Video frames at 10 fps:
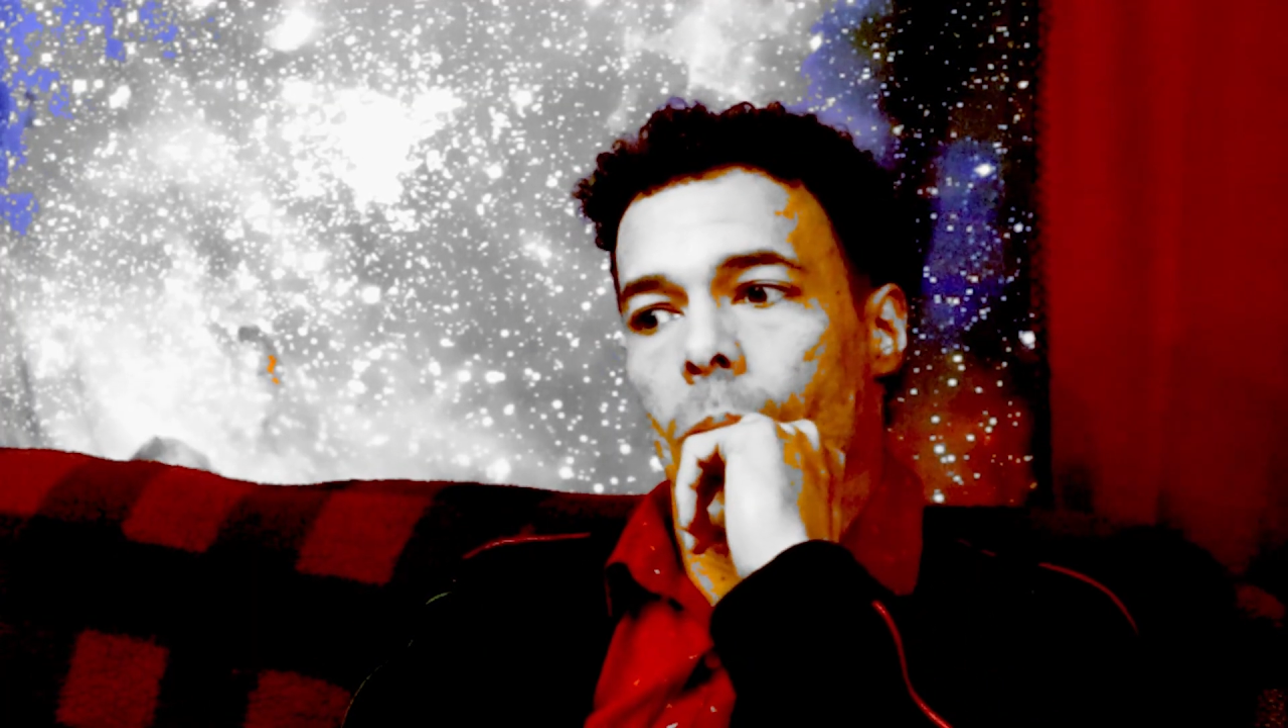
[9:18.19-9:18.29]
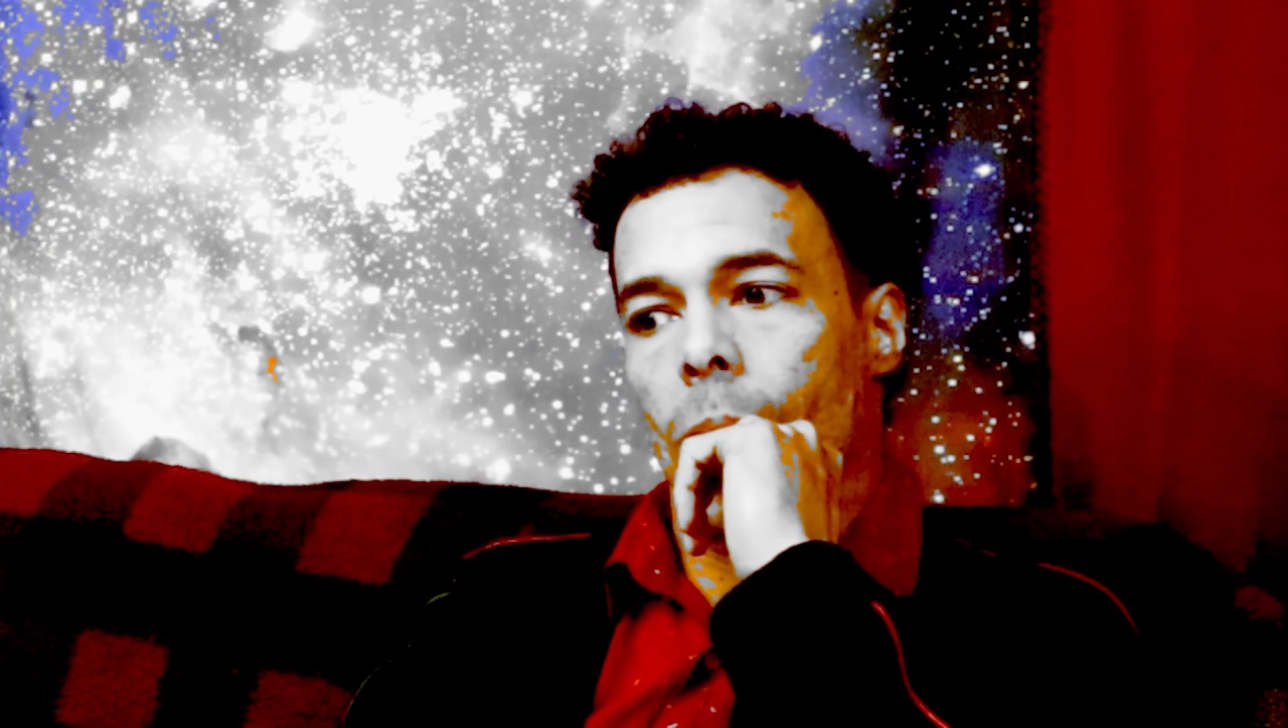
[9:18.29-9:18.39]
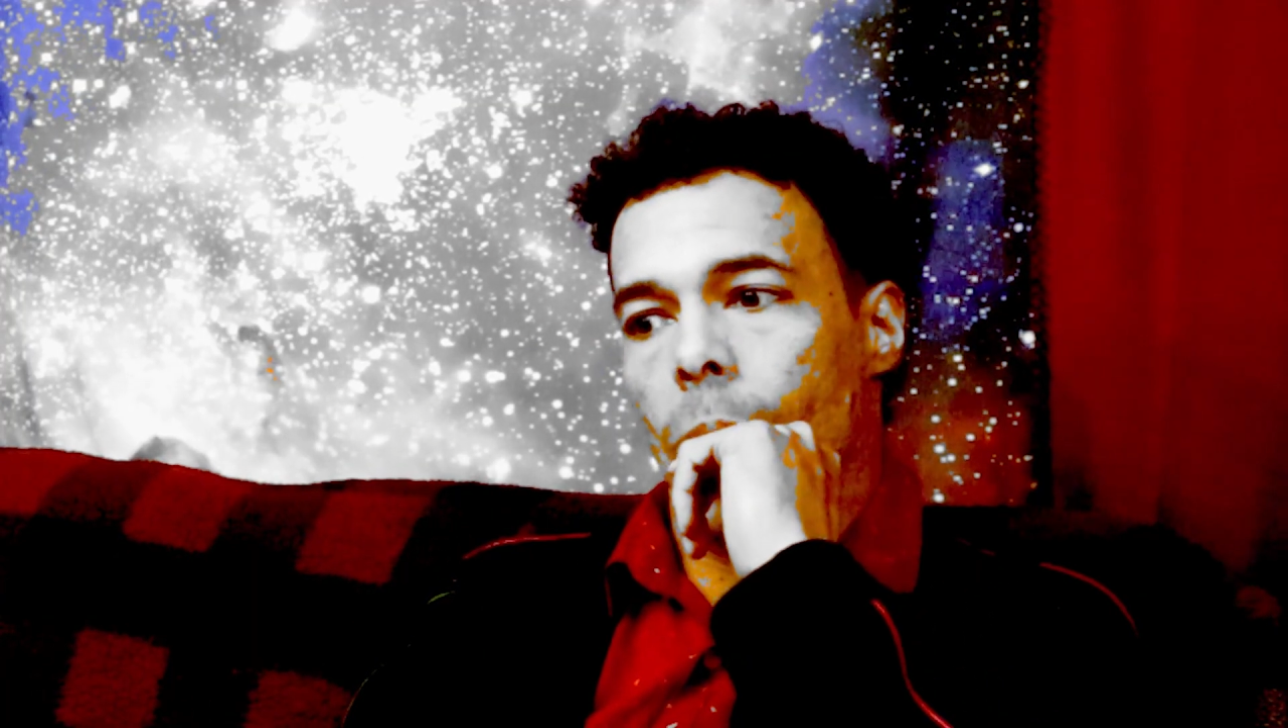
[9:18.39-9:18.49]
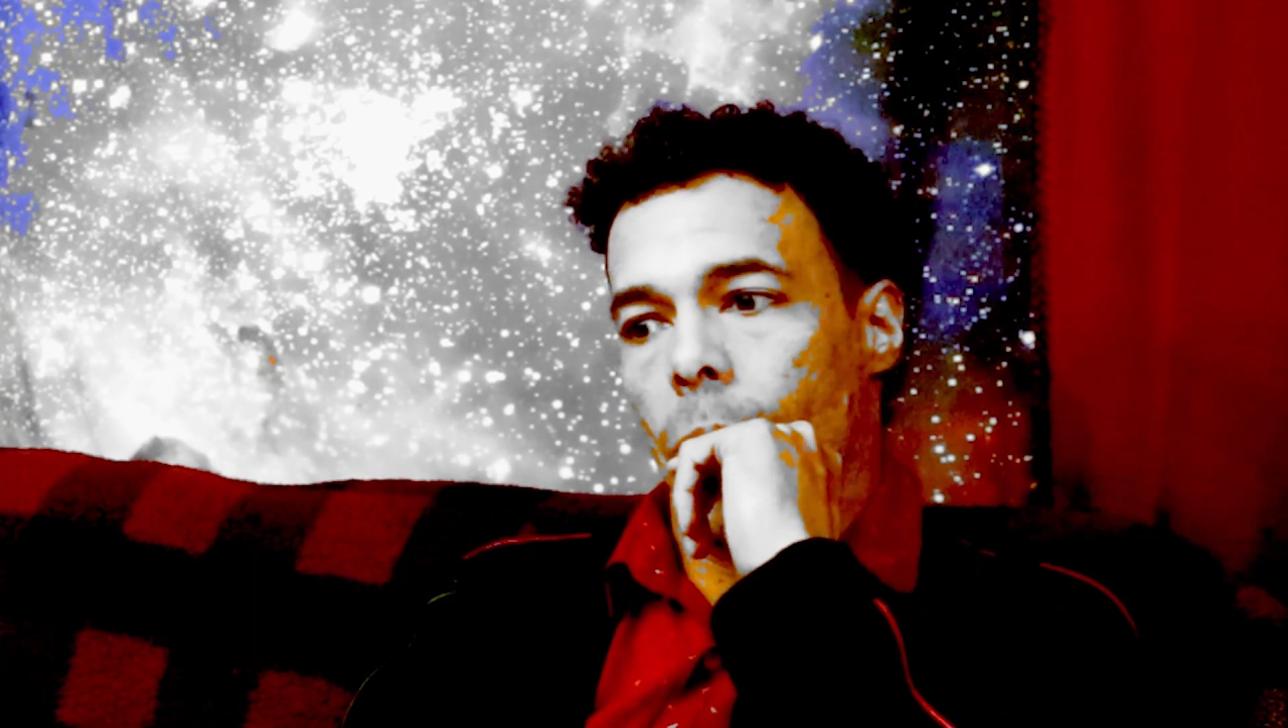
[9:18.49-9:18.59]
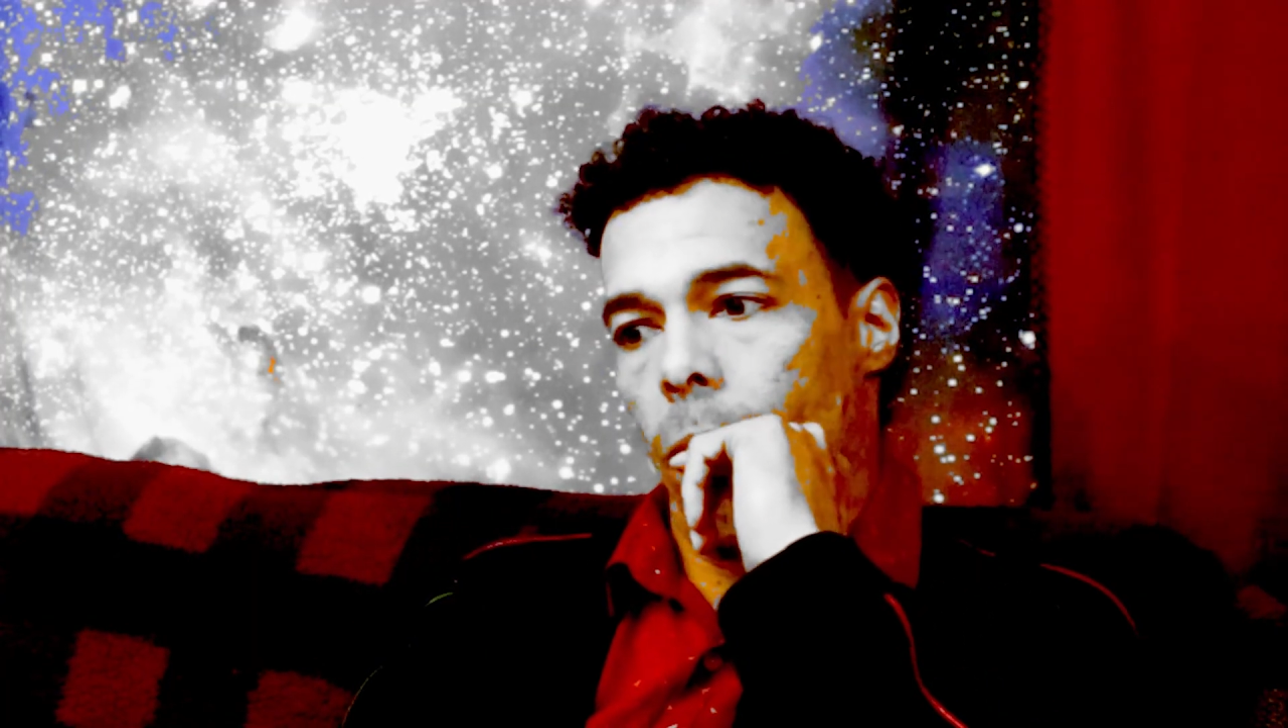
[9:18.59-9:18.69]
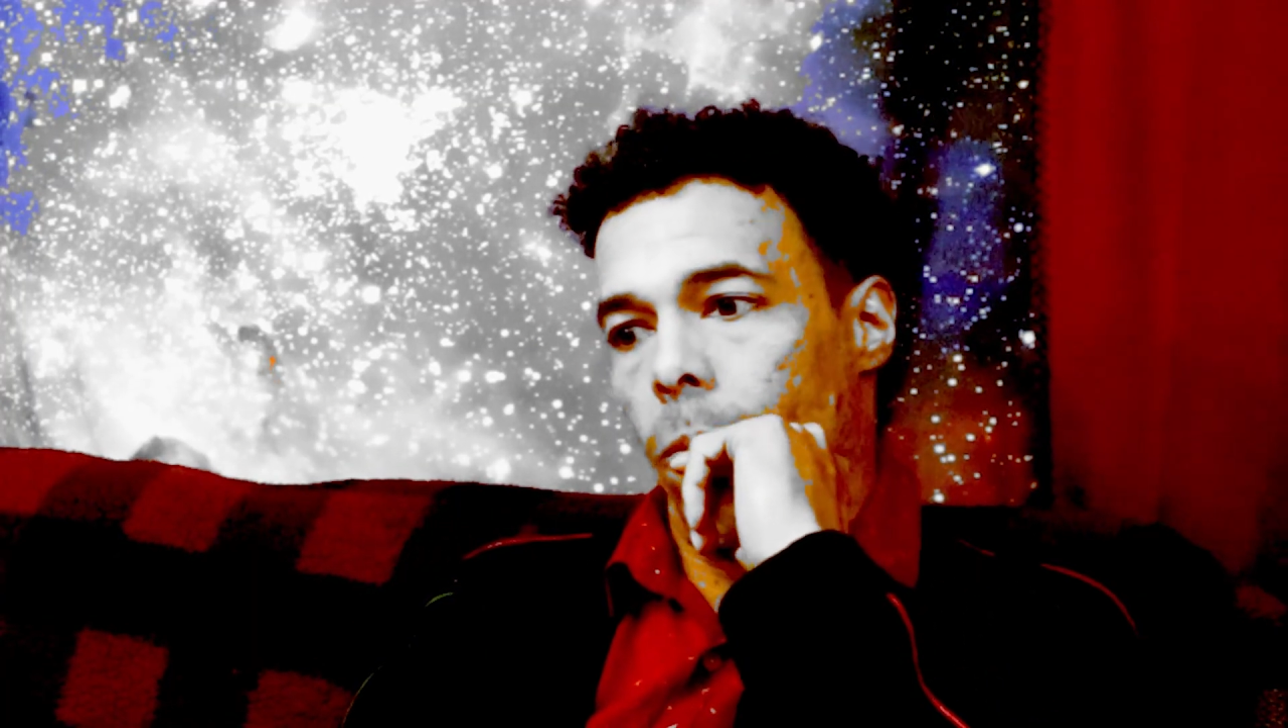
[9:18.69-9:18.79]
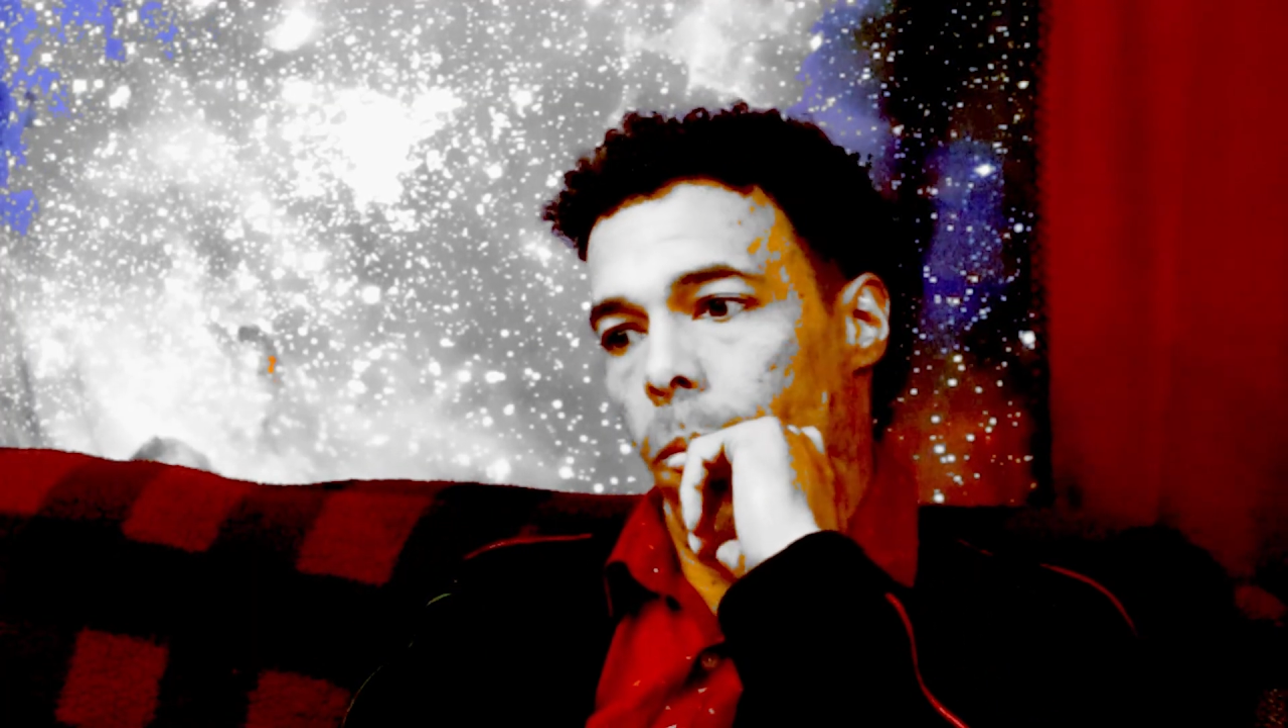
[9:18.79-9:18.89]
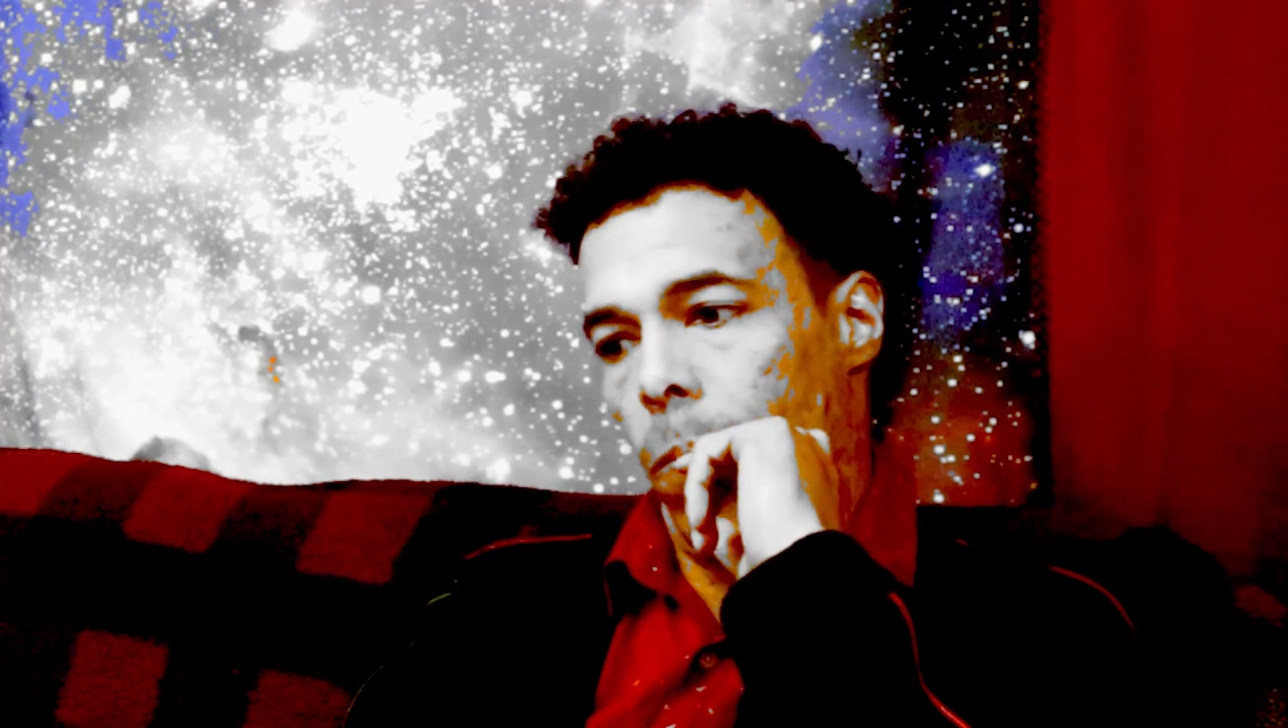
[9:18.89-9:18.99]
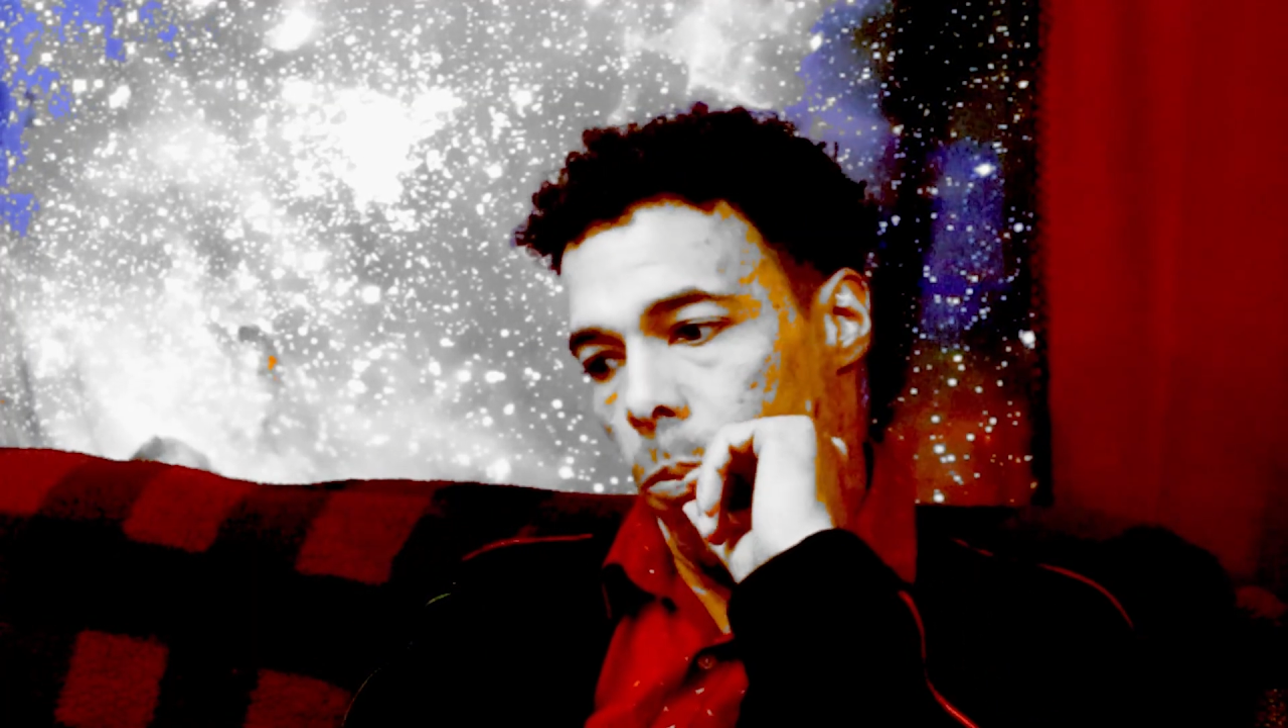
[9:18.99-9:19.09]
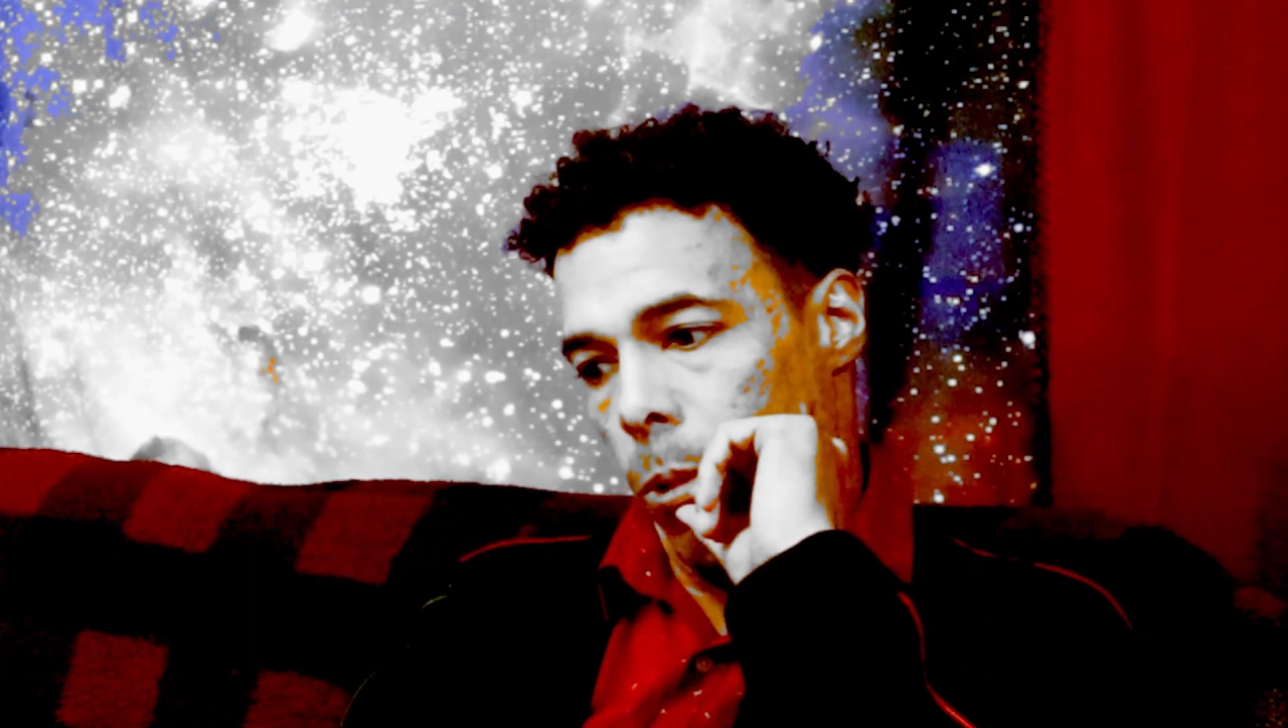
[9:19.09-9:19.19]
you know, if you
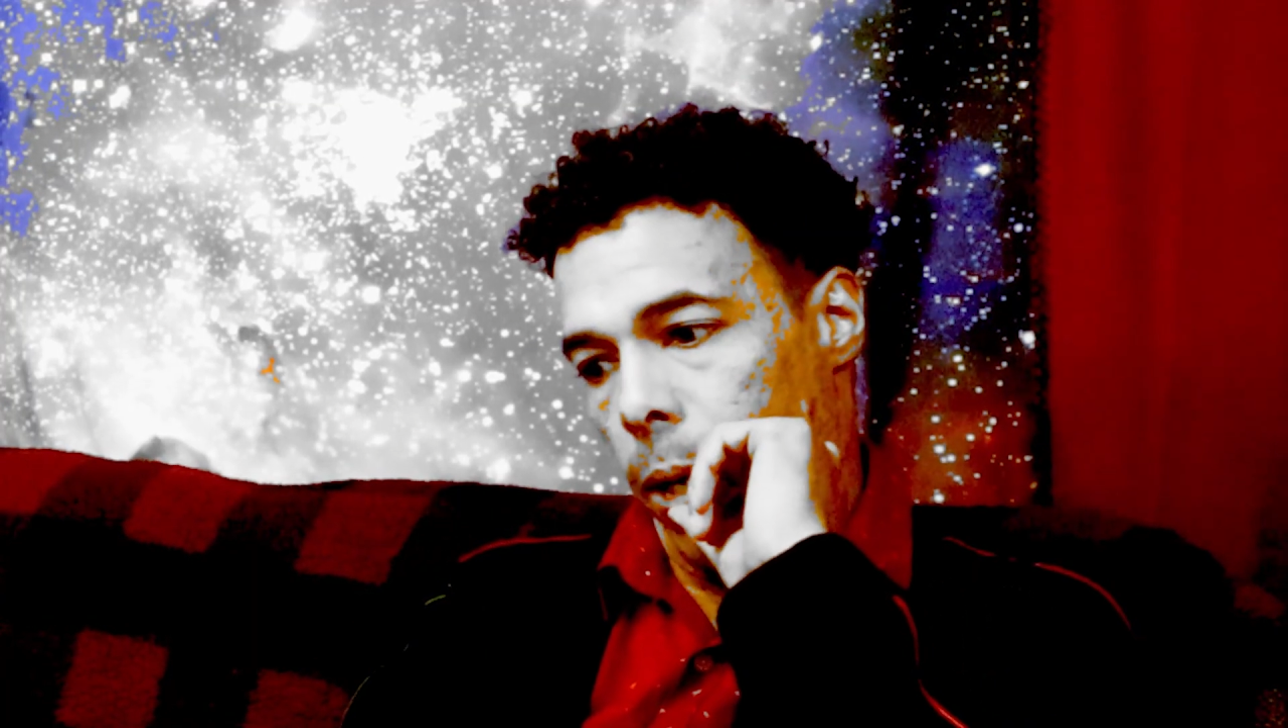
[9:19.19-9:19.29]
have to.